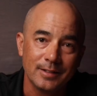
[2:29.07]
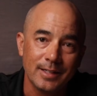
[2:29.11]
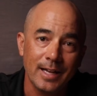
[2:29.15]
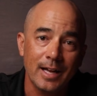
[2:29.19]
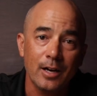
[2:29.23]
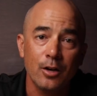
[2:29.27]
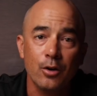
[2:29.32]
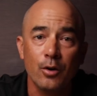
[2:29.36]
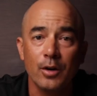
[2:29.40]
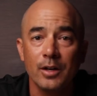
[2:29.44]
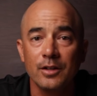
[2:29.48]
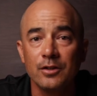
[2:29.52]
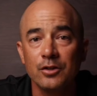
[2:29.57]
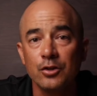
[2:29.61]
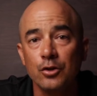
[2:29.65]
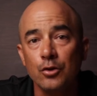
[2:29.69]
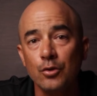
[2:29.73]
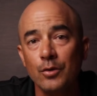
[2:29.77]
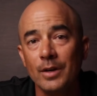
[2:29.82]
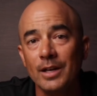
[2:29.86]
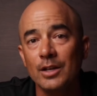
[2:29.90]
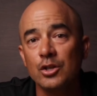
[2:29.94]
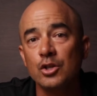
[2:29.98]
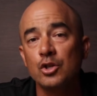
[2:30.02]
Category
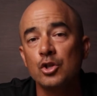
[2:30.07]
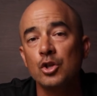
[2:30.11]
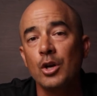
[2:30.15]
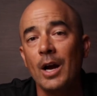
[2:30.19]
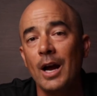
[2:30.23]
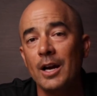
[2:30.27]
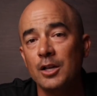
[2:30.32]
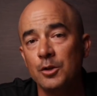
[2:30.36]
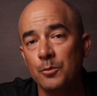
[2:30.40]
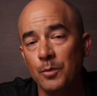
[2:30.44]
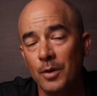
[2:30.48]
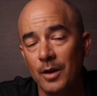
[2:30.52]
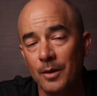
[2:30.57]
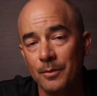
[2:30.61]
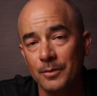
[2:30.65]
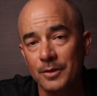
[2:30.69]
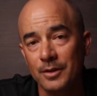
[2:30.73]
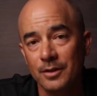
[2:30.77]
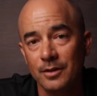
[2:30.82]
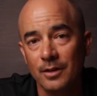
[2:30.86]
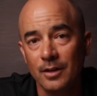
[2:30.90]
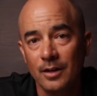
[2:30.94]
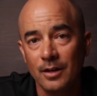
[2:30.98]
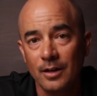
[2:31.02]
2 is trash
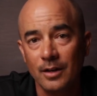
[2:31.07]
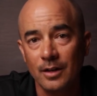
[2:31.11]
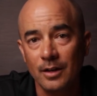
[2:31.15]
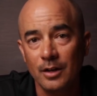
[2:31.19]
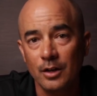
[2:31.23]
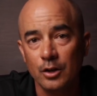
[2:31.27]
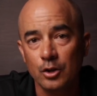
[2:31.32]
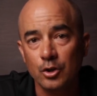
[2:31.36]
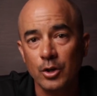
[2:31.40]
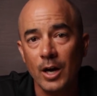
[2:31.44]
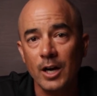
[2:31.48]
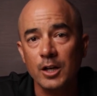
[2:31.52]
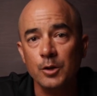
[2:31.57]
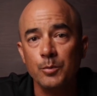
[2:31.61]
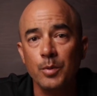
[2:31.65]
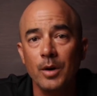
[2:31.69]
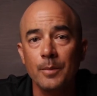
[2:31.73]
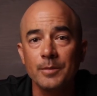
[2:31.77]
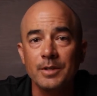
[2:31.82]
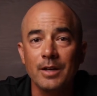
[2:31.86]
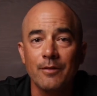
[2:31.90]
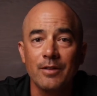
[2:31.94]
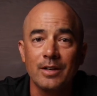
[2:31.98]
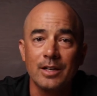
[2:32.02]
pumps. Trash
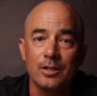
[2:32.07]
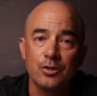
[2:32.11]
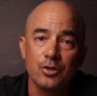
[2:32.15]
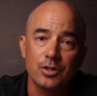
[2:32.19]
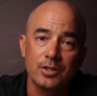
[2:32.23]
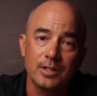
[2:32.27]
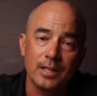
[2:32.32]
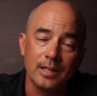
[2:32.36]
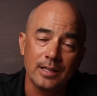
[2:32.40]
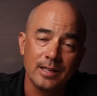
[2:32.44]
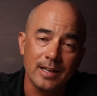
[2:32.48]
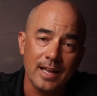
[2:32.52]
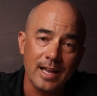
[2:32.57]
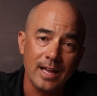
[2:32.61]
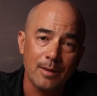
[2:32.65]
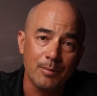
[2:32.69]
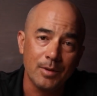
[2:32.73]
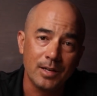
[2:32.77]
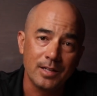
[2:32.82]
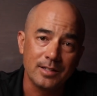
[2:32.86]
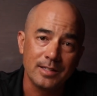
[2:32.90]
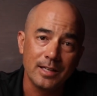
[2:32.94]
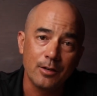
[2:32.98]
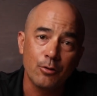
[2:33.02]
pumps have an interesting name
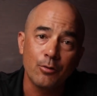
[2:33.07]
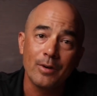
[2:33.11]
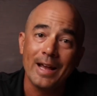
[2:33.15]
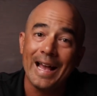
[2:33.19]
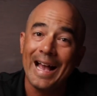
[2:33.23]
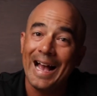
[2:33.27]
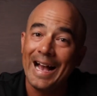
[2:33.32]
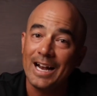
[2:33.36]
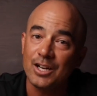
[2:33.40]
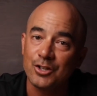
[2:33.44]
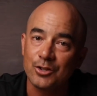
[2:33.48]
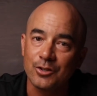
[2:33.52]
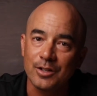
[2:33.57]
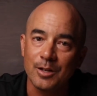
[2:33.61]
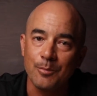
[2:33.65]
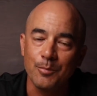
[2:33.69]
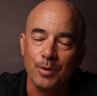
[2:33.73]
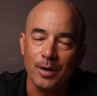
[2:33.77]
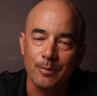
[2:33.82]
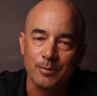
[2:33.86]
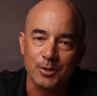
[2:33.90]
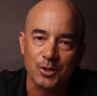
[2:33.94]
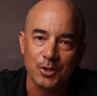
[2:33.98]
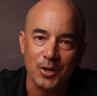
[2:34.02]
because they don't actually
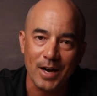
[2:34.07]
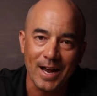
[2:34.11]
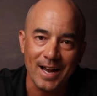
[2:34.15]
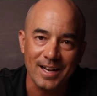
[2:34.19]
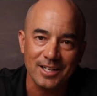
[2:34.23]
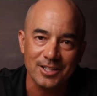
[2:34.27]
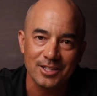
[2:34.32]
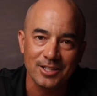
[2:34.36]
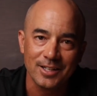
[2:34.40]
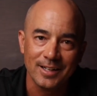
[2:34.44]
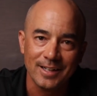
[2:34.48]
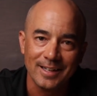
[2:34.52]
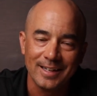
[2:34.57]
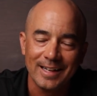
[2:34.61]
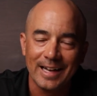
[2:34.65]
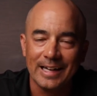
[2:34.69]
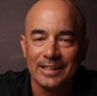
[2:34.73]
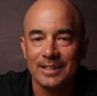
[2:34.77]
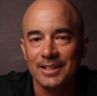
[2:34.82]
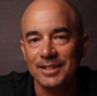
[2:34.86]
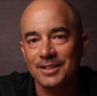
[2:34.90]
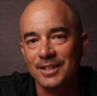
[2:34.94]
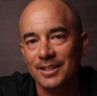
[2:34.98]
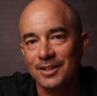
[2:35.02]
pump trash,
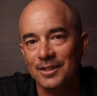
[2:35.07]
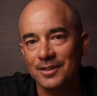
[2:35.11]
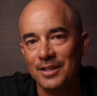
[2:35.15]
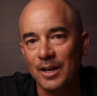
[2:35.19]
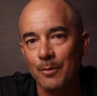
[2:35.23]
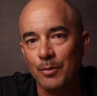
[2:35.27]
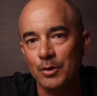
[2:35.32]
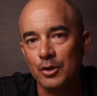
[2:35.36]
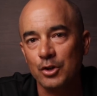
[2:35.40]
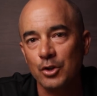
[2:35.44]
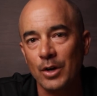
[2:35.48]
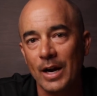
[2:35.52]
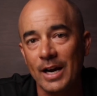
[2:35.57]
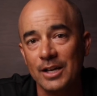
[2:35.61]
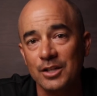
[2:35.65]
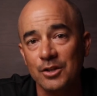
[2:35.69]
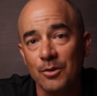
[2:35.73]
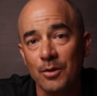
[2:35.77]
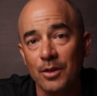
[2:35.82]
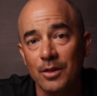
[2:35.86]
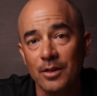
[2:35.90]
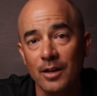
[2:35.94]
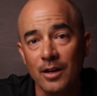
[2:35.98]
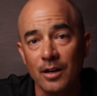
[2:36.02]
at least not the type of trash
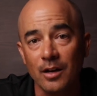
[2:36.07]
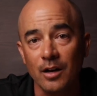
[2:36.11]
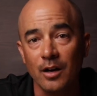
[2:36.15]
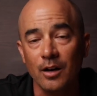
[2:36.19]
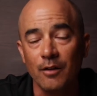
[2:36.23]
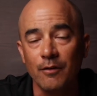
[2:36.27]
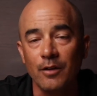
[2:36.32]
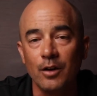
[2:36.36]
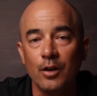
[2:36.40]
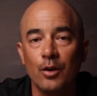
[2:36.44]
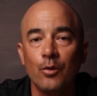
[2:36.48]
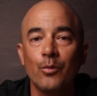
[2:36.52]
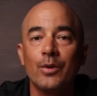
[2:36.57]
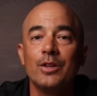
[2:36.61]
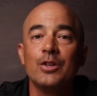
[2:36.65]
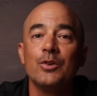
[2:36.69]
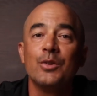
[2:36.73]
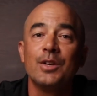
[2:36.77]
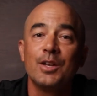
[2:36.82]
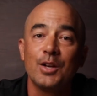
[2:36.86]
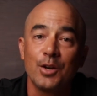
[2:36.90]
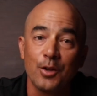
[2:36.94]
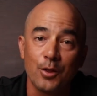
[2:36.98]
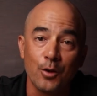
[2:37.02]
you think of when
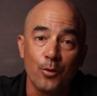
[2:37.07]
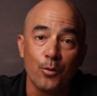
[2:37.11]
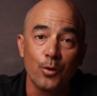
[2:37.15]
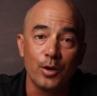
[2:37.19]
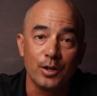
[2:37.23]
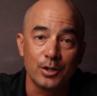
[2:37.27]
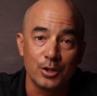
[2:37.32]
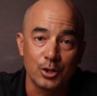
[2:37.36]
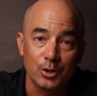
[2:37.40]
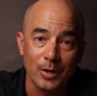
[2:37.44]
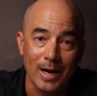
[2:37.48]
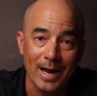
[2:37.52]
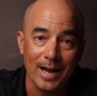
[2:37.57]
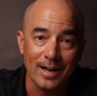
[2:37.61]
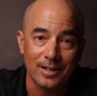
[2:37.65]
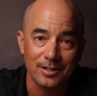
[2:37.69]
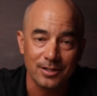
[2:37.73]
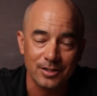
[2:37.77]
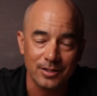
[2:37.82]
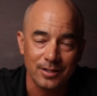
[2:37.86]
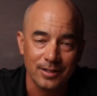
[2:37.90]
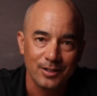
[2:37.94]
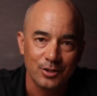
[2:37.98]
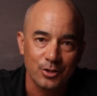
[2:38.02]
you hear the word
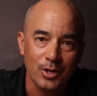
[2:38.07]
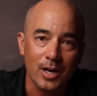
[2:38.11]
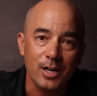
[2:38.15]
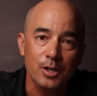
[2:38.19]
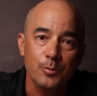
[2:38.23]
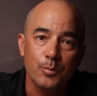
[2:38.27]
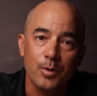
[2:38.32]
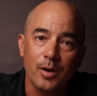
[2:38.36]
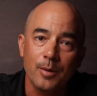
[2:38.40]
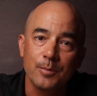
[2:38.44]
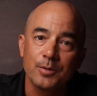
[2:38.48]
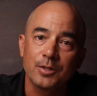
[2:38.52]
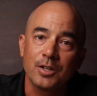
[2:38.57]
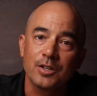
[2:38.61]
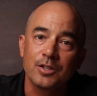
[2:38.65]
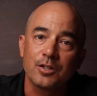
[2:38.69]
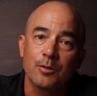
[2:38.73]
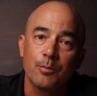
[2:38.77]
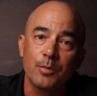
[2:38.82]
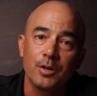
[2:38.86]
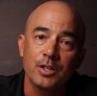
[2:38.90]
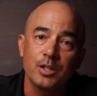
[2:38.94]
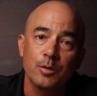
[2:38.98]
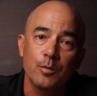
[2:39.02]
trash. Trash pumps are
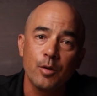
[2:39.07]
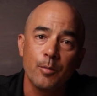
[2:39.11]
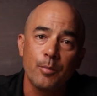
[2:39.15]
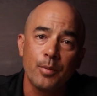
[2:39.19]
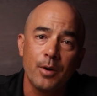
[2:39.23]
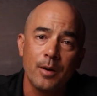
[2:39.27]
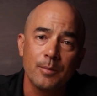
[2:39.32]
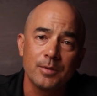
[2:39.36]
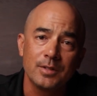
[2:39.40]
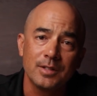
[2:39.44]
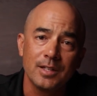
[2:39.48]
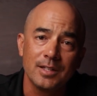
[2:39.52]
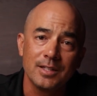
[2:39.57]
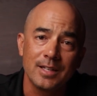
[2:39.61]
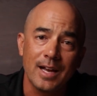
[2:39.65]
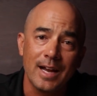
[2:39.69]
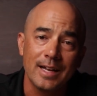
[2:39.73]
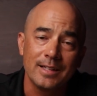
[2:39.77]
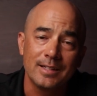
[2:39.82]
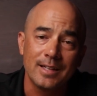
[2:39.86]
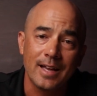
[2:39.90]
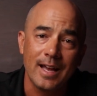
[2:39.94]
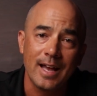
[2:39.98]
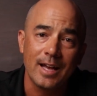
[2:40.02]
submersible pumps
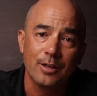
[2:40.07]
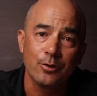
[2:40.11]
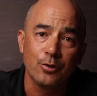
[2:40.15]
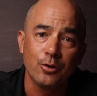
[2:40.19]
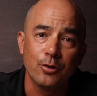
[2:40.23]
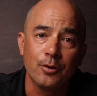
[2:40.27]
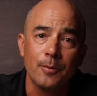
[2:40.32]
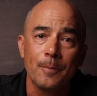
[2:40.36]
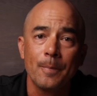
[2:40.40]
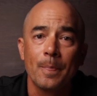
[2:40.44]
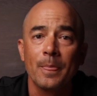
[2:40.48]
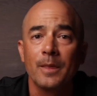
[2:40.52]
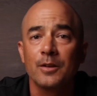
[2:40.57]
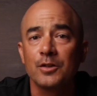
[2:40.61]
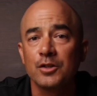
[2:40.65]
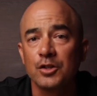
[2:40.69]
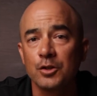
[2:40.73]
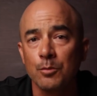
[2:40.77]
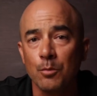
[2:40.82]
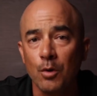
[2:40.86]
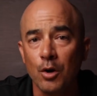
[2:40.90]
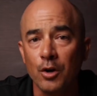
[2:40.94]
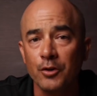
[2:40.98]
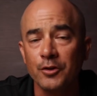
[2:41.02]
designed to handle
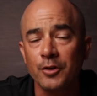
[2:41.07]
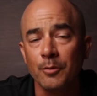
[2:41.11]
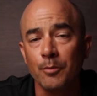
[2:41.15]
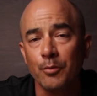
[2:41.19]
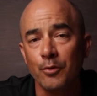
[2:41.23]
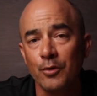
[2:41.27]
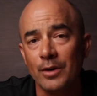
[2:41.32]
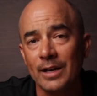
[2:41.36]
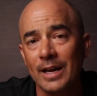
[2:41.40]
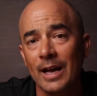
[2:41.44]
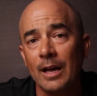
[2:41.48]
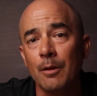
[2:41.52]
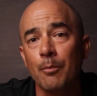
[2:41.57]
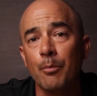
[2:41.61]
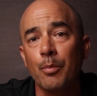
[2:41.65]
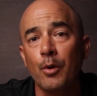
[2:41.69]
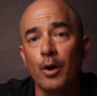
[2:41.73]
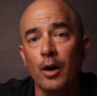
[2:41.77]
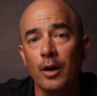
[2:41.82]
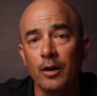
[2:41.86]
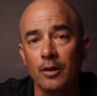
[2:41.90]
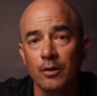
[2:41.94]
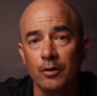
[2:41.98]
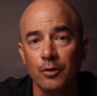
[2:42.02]
small debris and
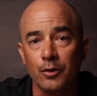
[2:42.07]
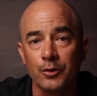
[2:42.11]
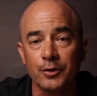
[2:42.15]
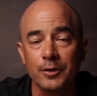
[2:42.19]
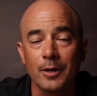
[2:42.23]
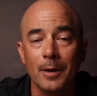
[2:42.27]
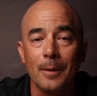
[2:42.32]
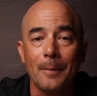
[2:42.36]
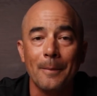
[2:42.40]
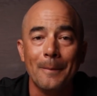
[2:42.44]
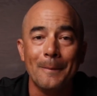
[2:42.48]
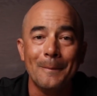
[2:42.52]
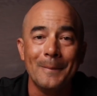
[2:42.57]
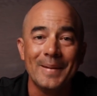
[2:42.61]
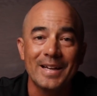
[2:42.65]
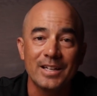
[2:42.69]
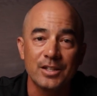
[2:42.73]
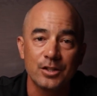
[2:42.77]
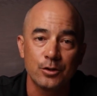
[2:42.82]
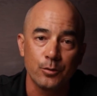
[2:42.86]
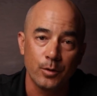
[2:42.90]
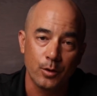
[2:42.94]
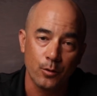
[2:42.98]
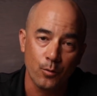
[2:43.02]
particles
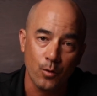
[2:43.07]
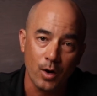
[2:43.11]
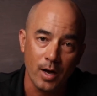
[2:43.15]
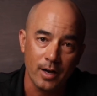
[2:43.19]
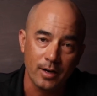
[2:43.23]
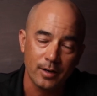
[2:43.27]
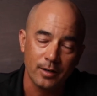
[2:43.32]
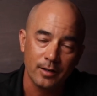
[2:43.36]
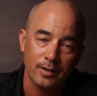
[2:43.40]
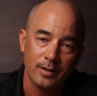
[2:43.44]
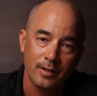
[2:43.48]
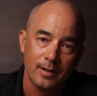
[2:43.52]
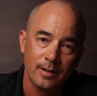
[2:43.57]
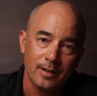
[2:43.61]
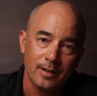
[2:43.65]
mixed with water,